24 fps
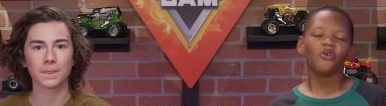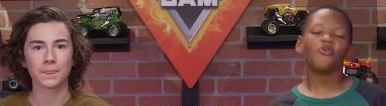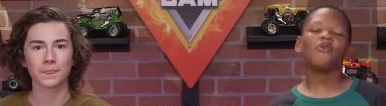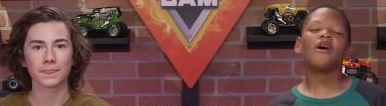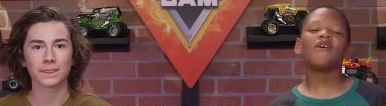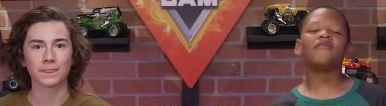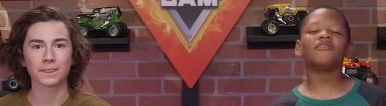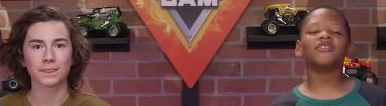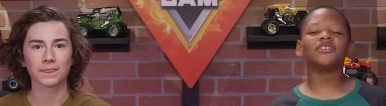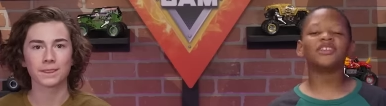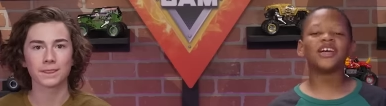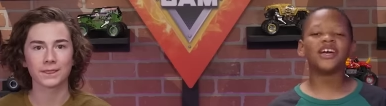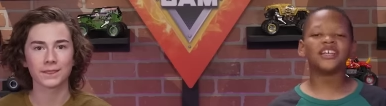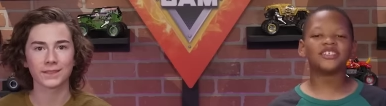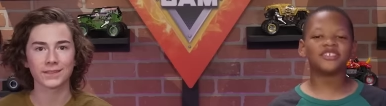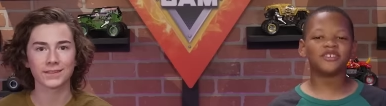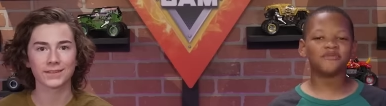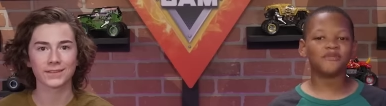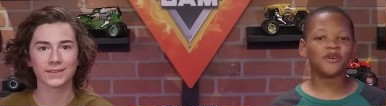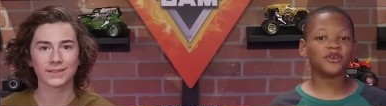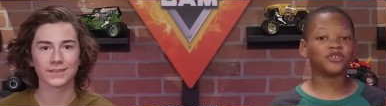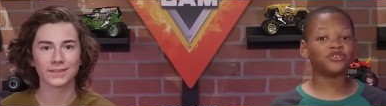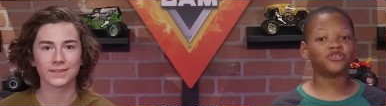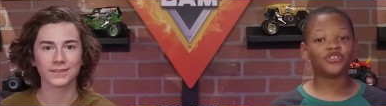Speaker 1: Whoever lands
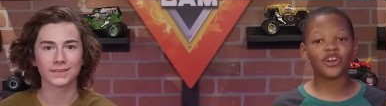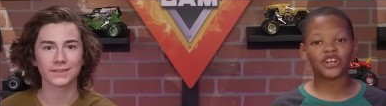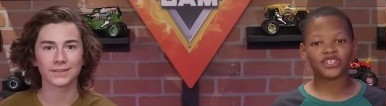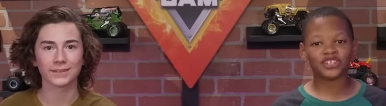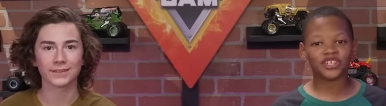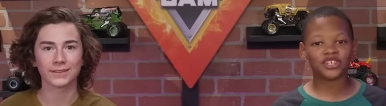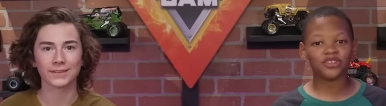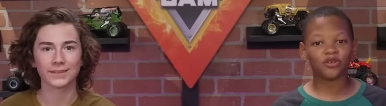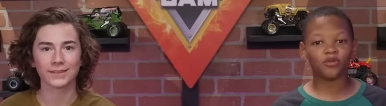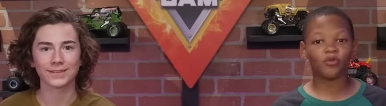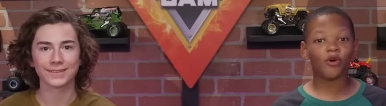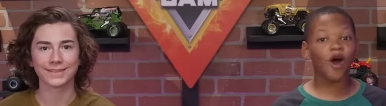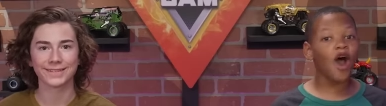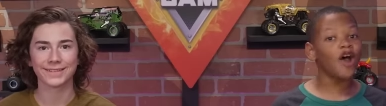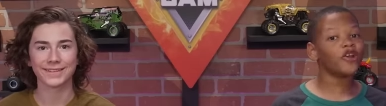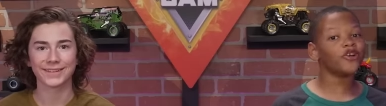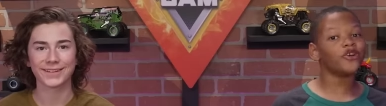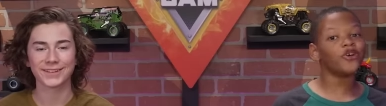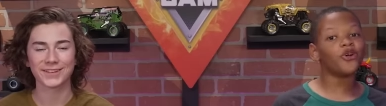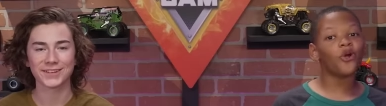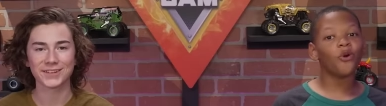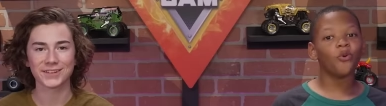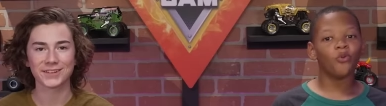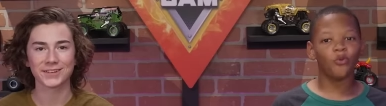the most trucks in the water
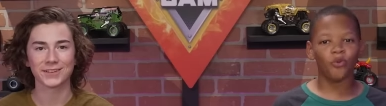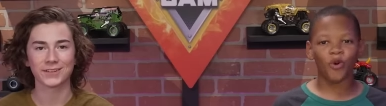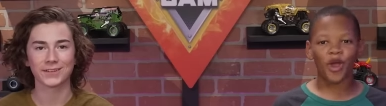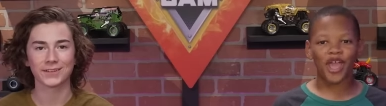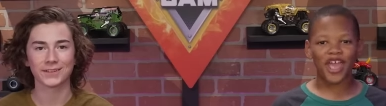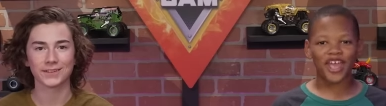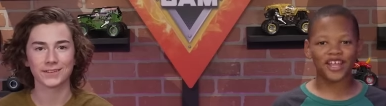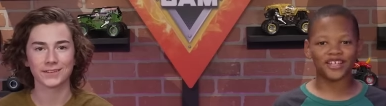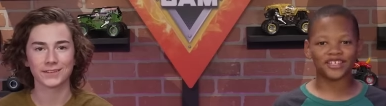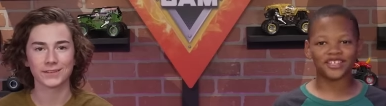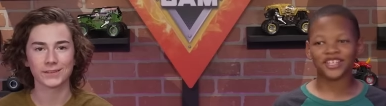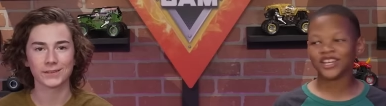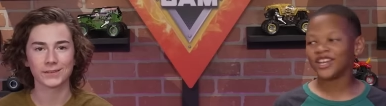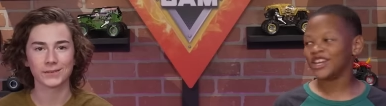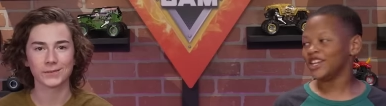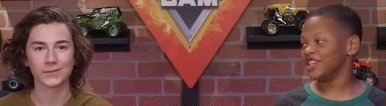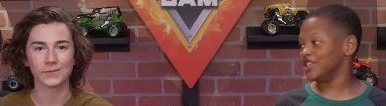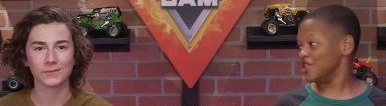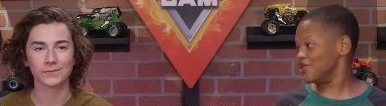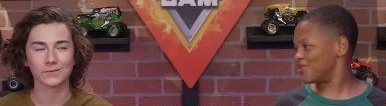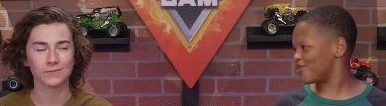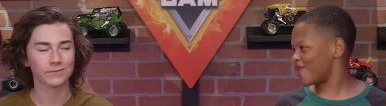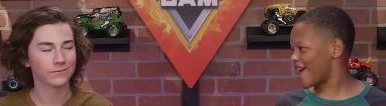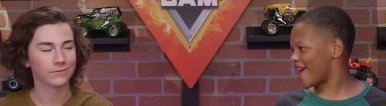wins. You